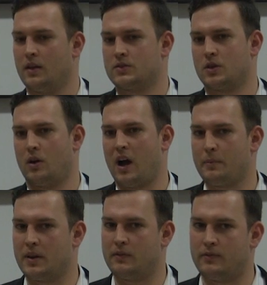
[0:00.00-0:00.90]
So I've
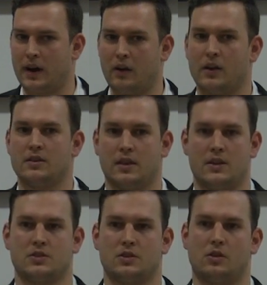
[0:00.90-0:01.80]
been very
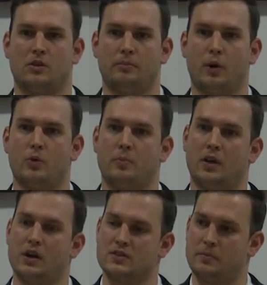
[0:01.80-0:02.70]
intentional, both
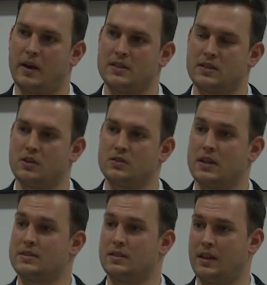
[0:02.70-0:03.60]
because of my skill
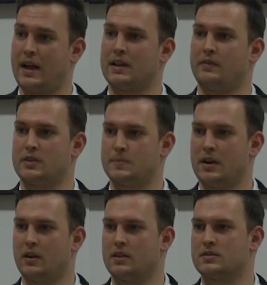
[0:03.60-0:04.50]
sets and lack of
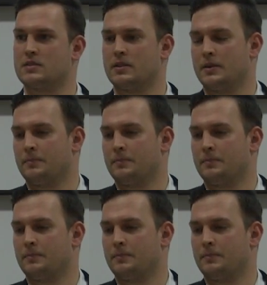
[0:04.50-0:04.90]
experience,